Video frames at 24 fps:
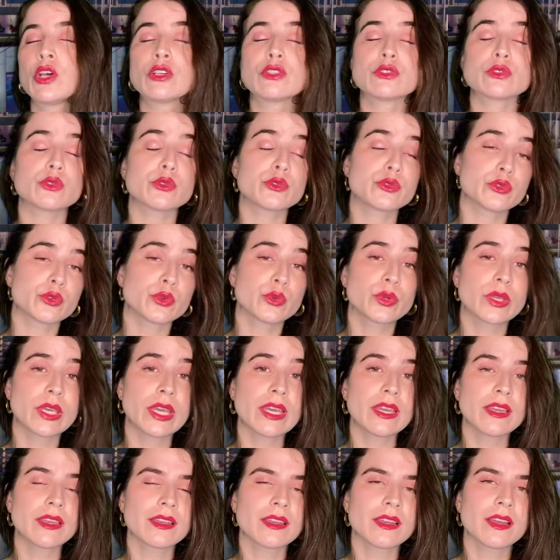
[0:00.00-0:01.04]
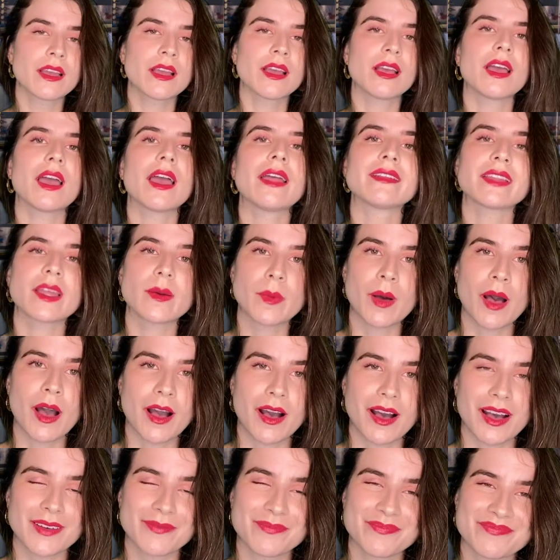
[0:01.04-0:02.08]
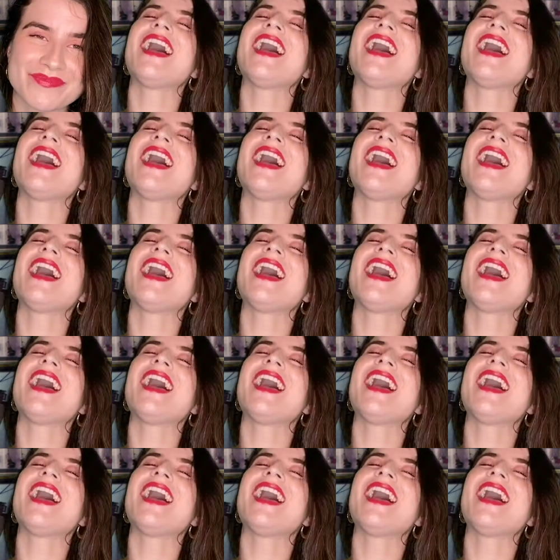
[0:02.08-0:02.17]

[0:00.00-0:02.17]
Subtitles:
Suzuki, and Yamaha.